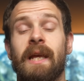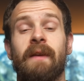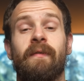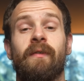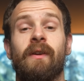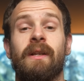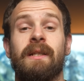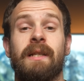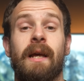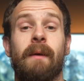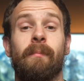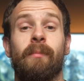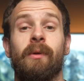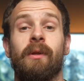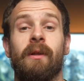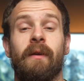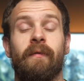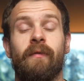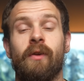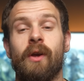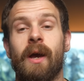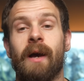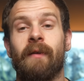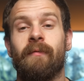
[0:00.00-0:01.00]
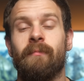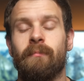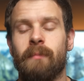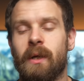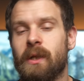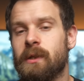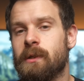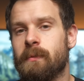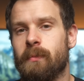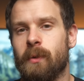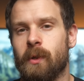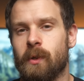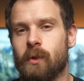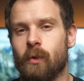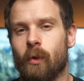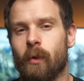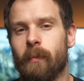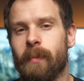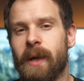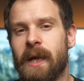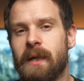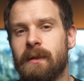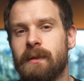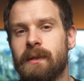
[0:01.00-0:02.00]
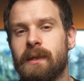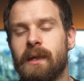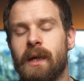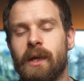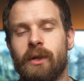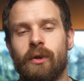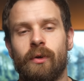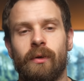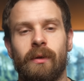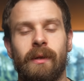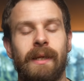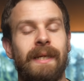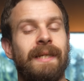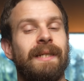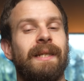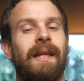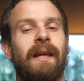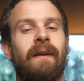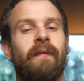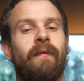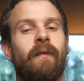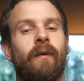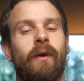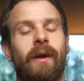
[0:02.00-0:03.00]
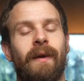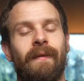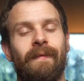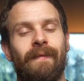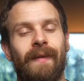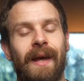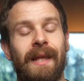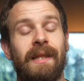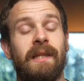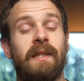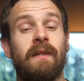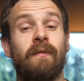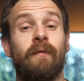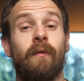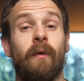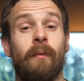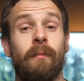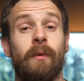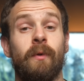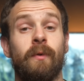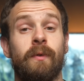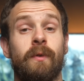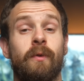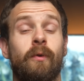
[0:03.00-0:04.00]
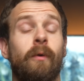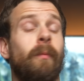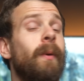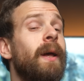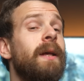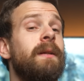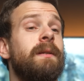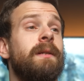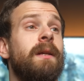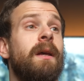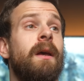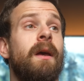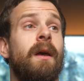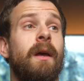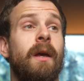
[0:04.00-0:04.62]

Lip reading: for example, if you have multiple doorbells and you're listening for events from those doorbells,